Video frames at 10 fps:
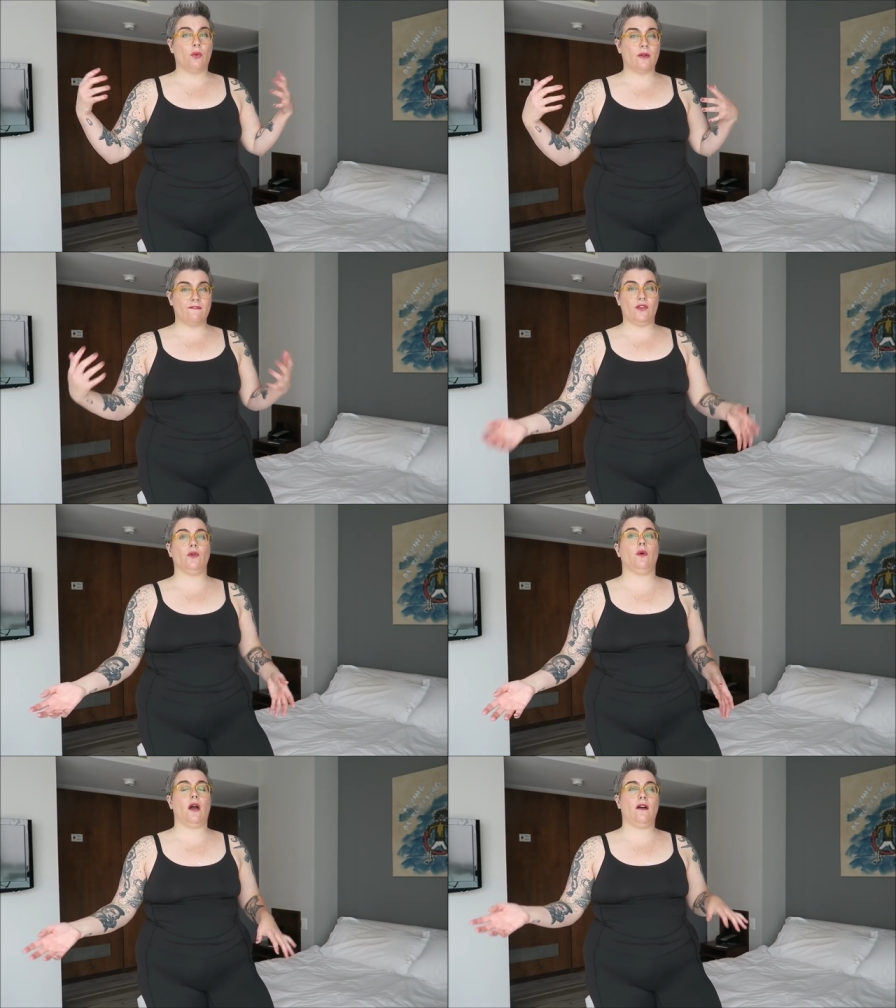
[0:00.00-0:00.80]

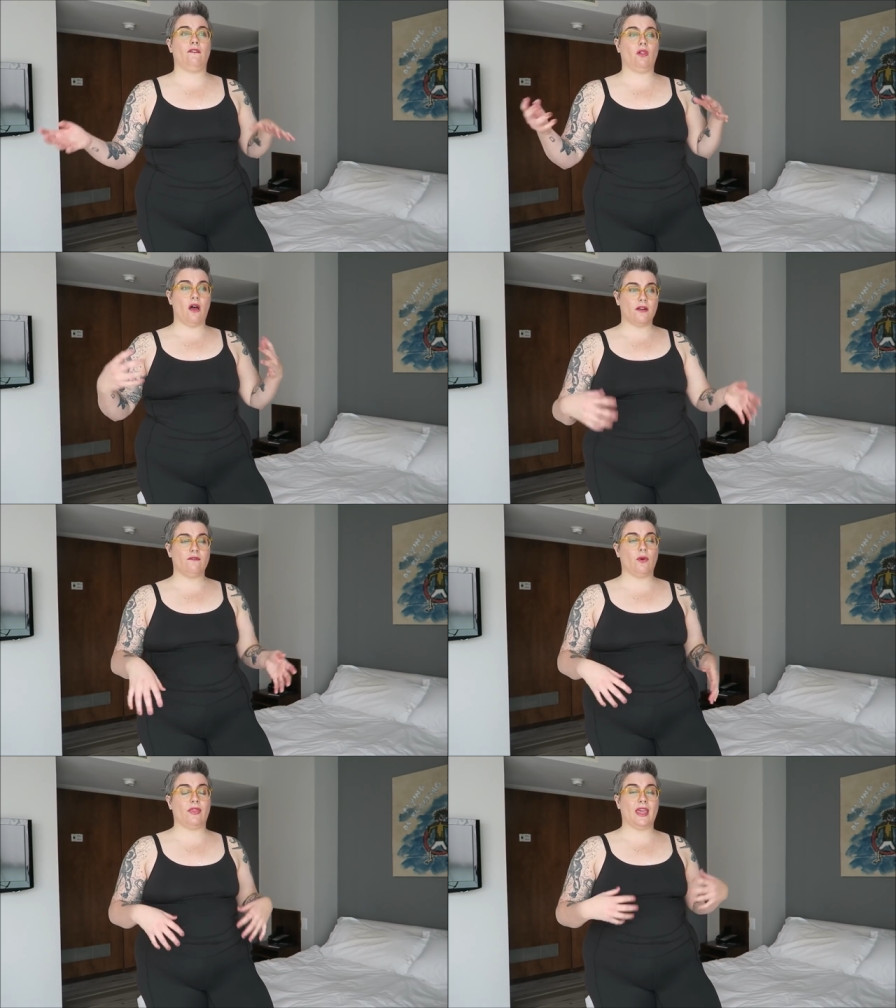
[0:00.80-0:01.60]
review of a lot
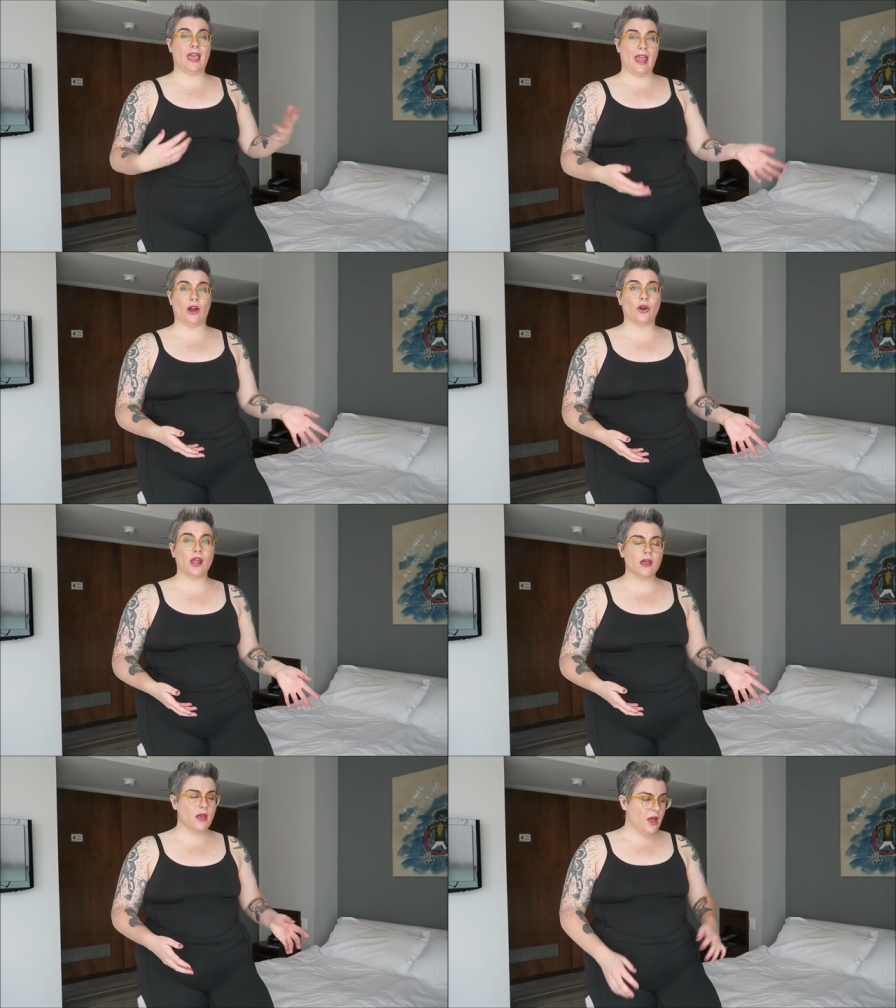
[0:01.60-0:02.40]
of what they
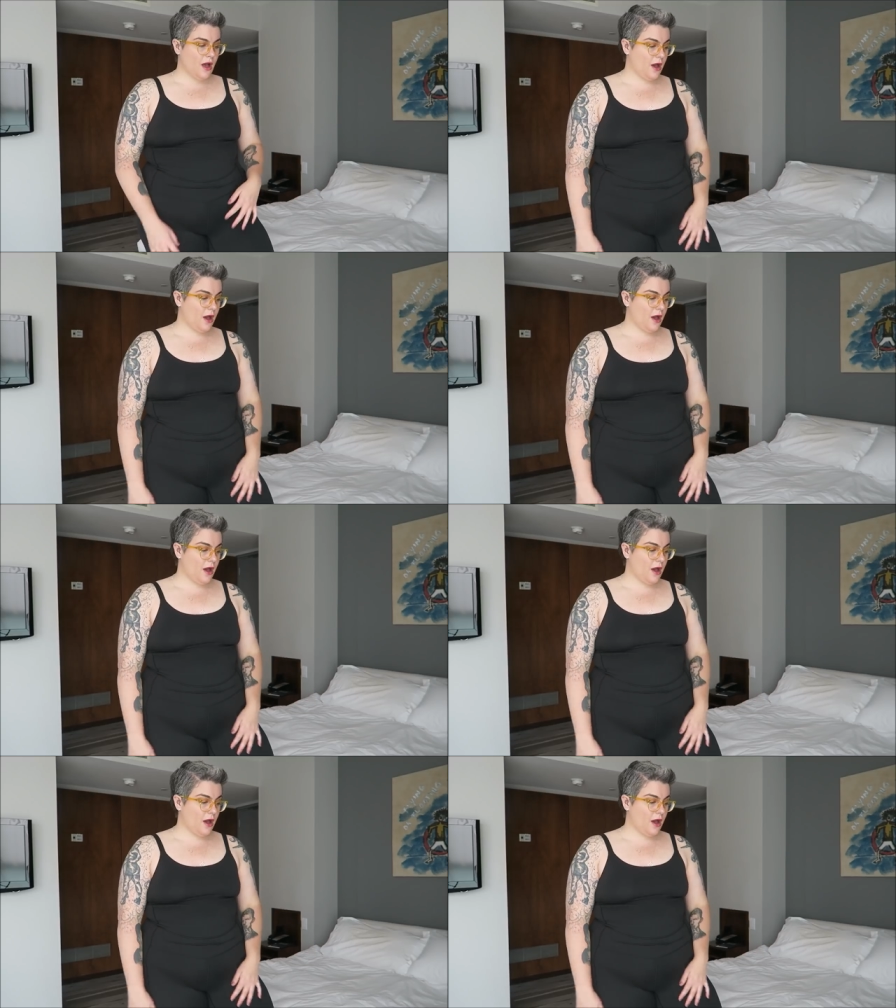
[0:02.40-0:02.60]
carry.